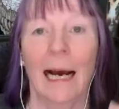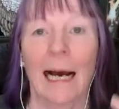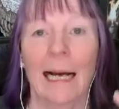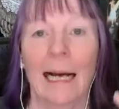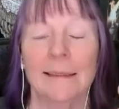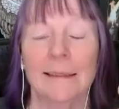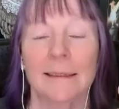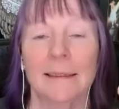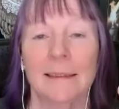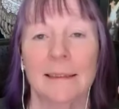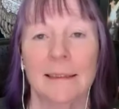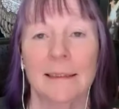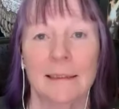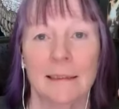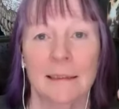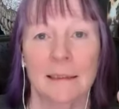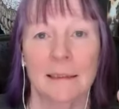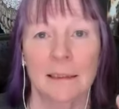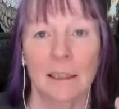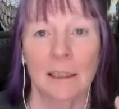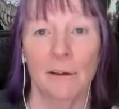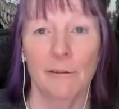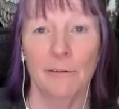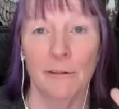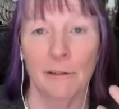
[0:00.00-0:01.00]
and
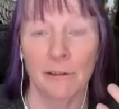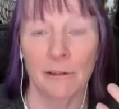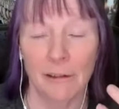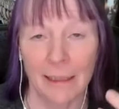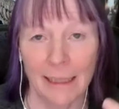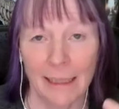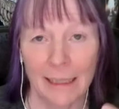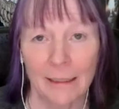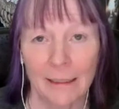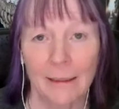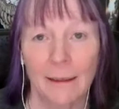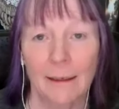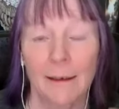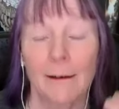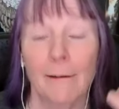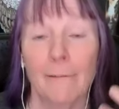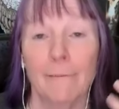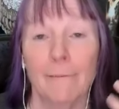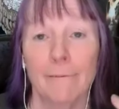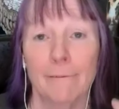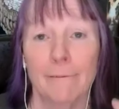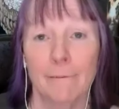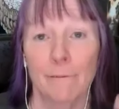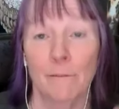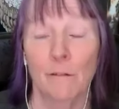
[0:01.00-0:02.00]
suffering
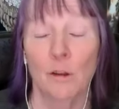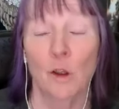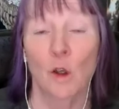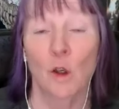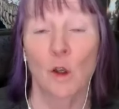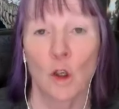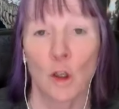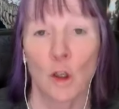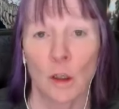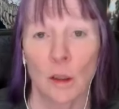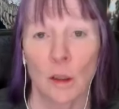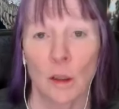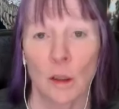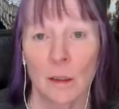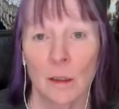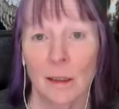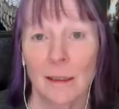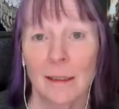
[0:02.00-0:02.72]
for